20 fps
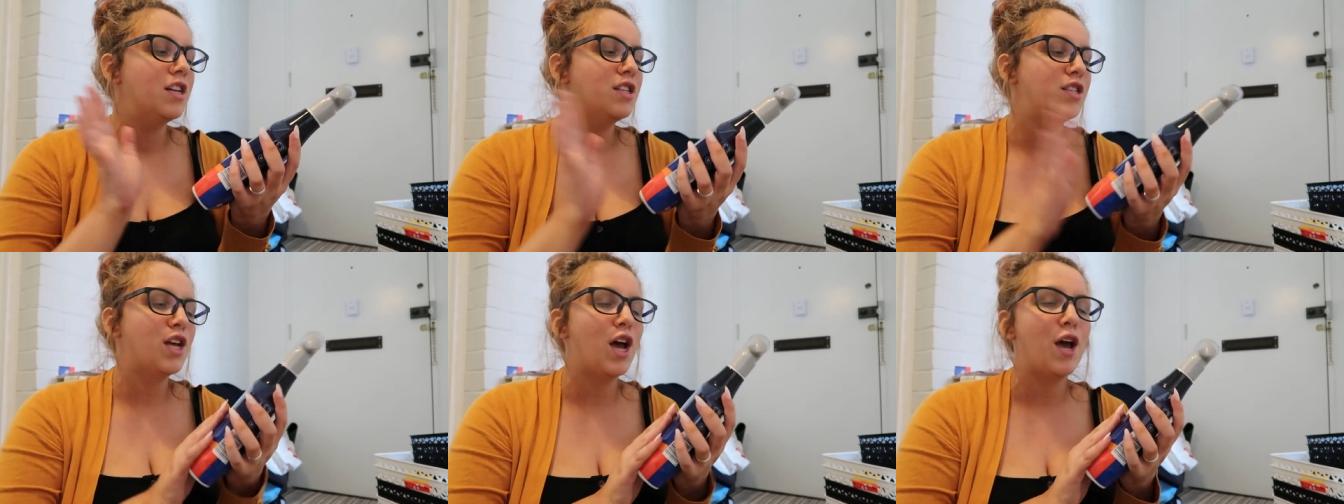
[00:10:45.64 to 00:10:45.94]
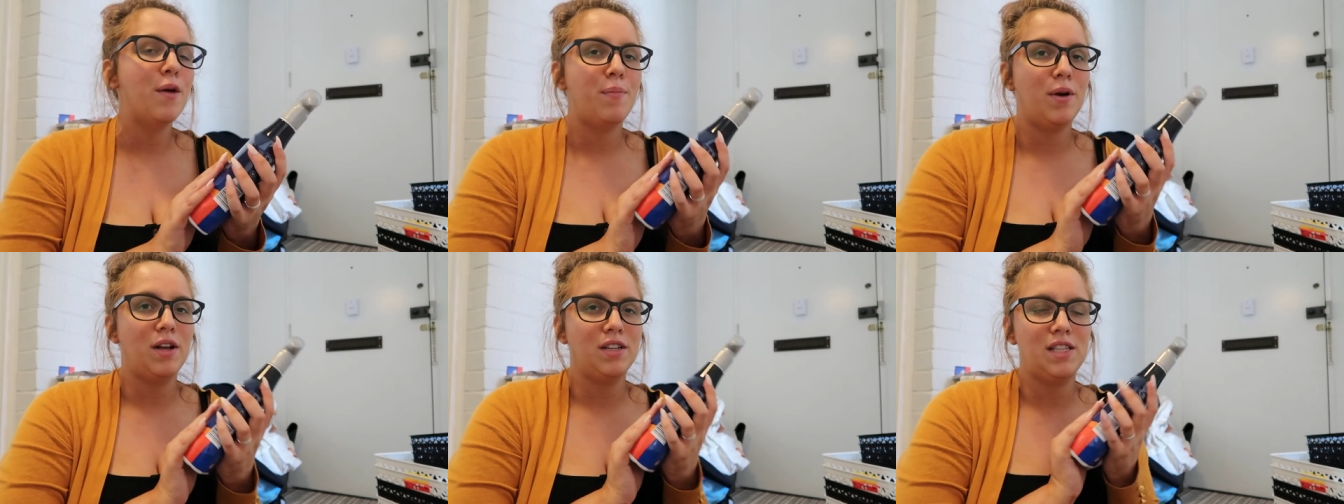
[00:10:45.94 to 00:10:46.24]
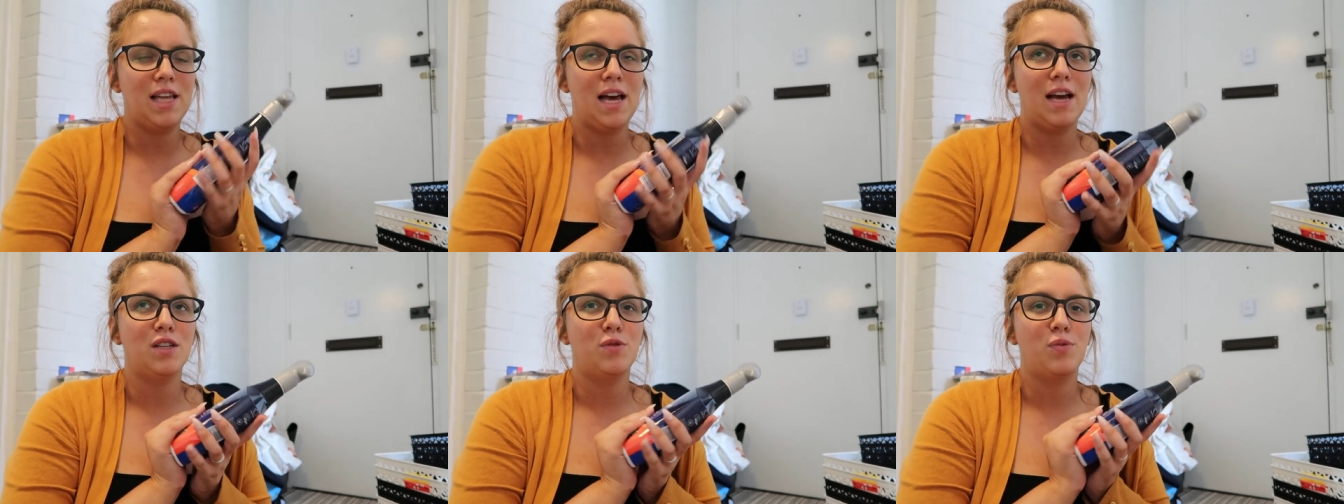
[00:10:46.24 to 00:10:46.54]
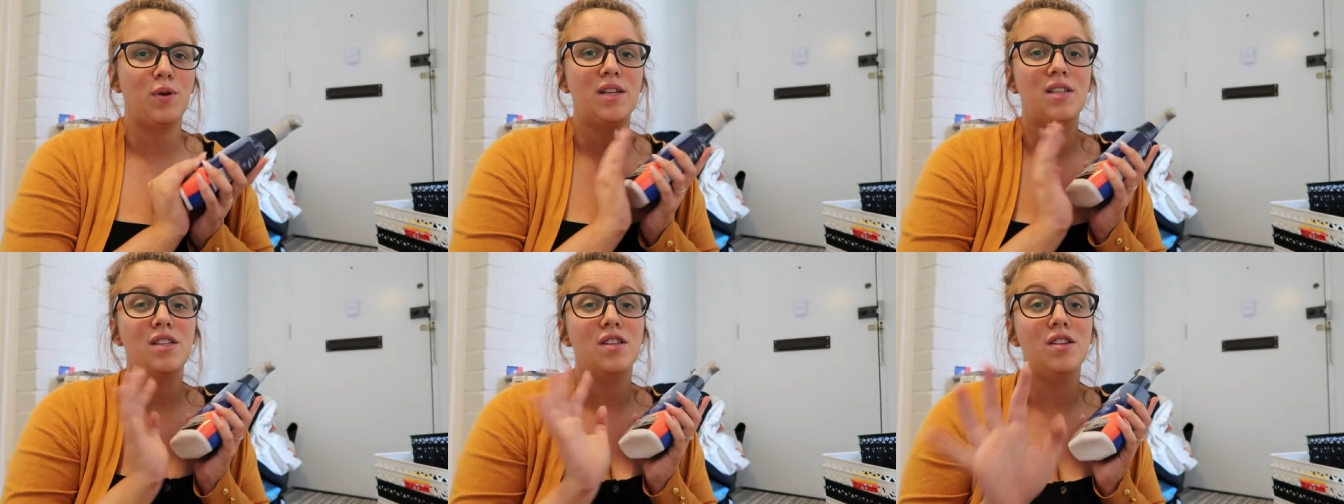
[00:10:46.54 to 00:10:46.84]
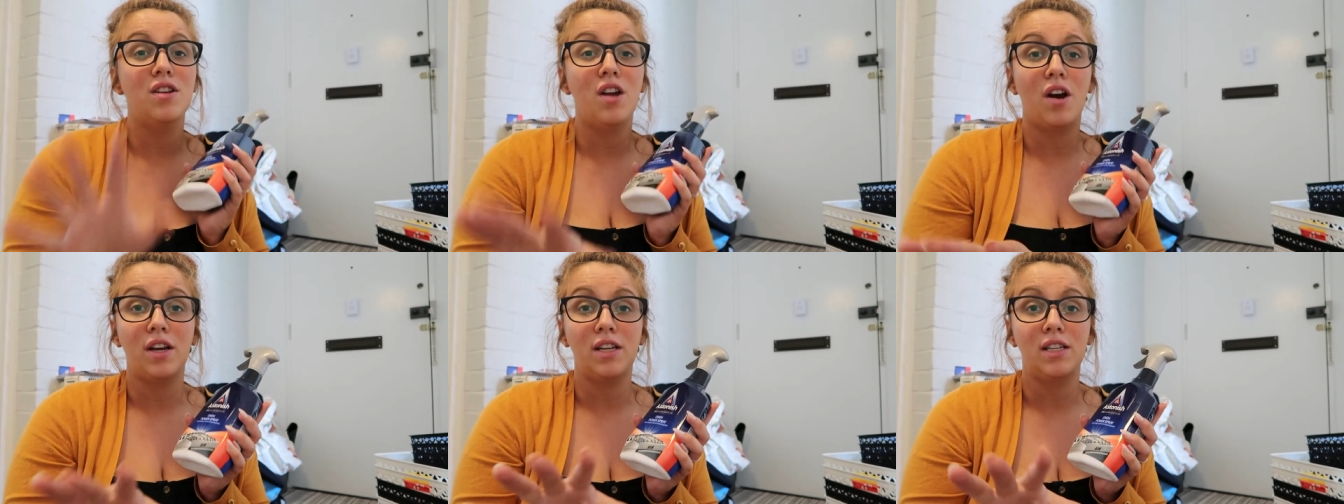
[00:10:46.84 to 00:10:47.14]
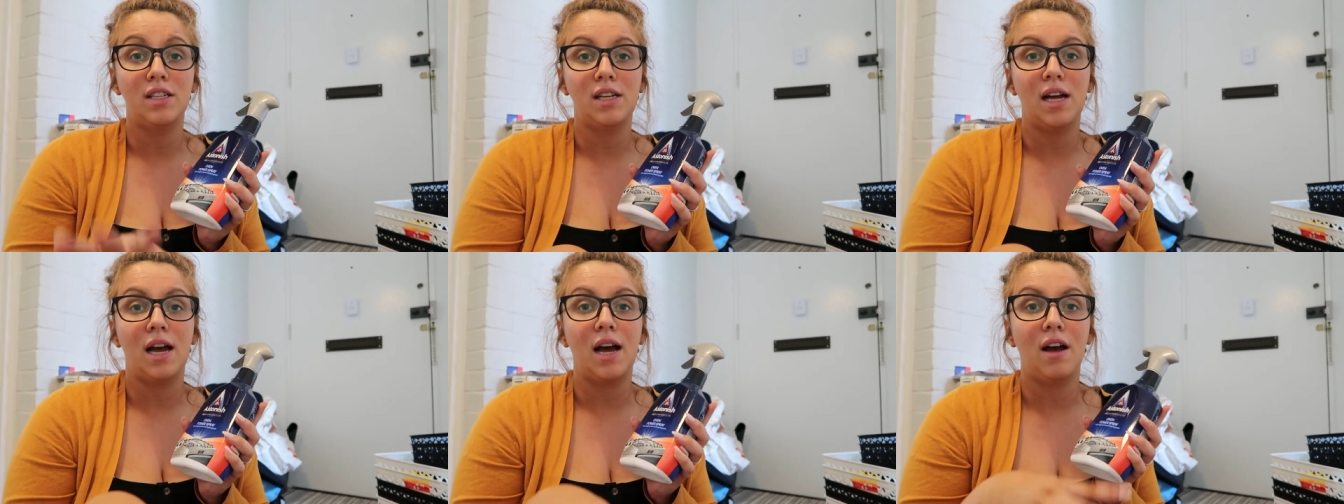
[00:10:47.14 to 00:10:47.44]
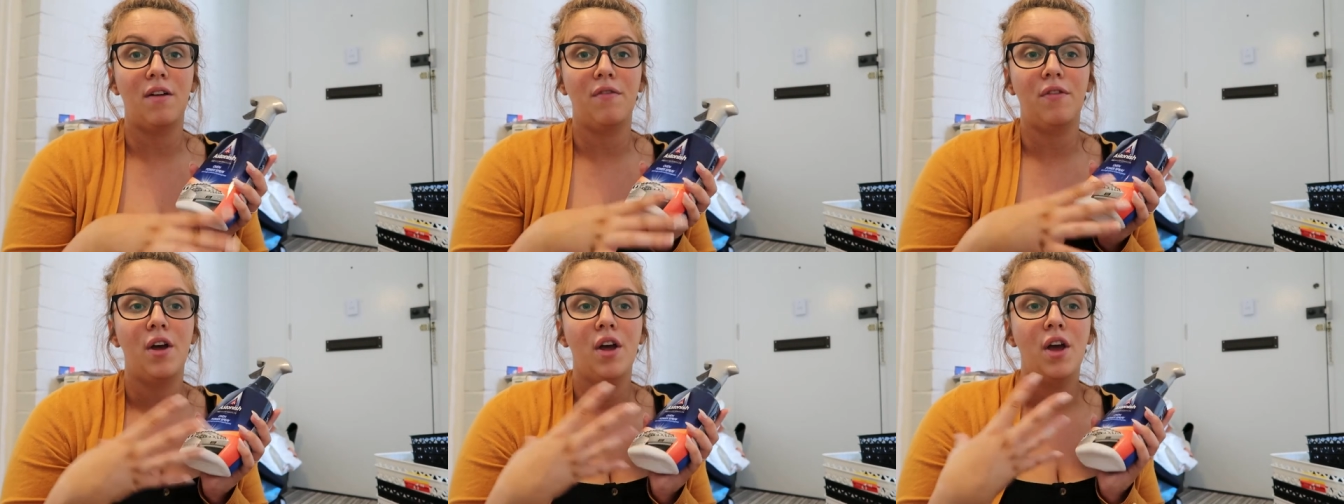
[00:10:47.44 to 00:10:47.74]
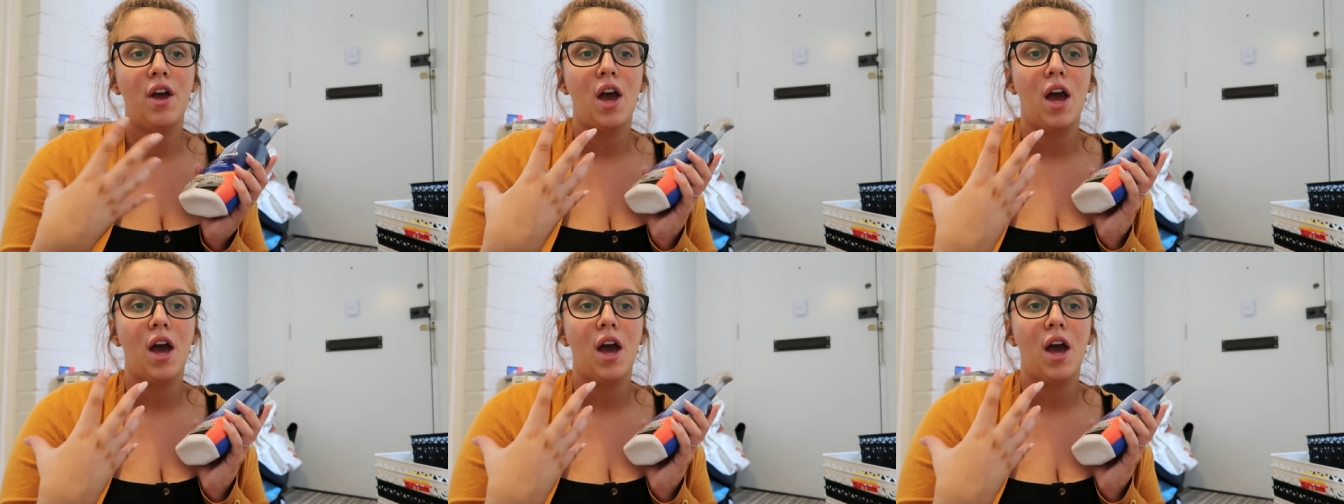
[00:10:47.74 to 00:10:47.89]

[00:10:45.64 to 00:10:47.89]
certain parts of the house where it's nice to have